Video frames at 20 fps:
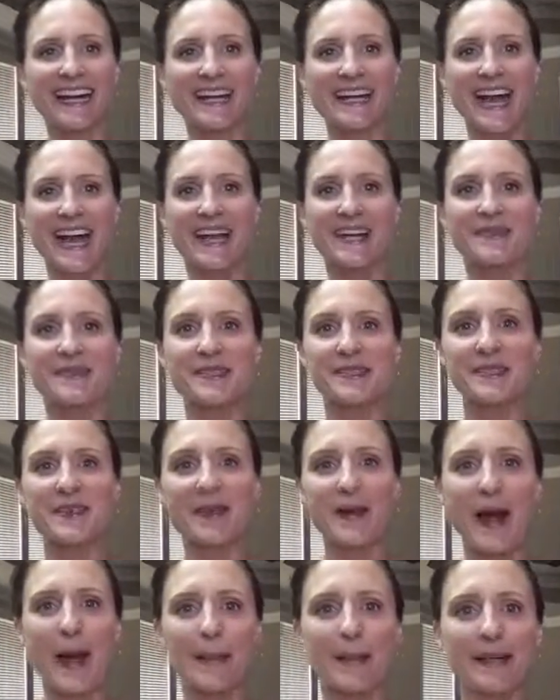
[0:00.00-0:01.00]
and I am
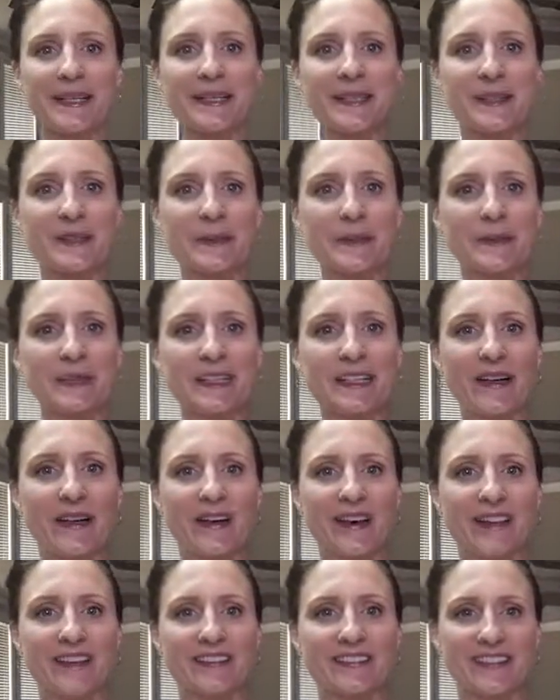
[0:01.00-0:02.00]
so happy to be
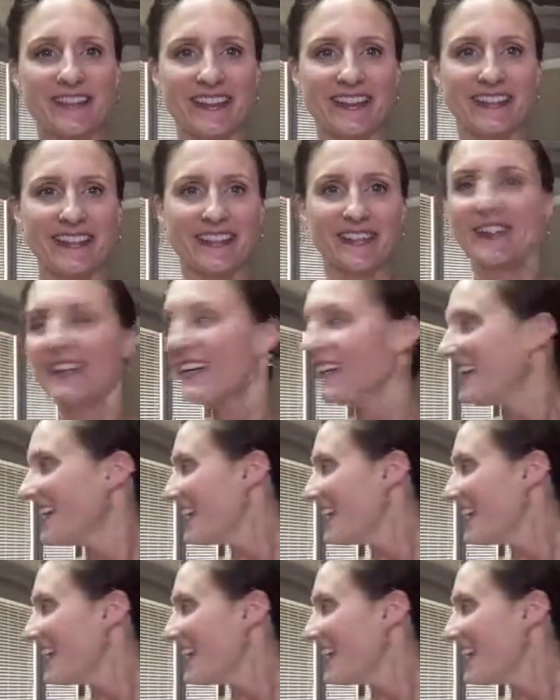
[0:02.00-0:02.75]
on with you.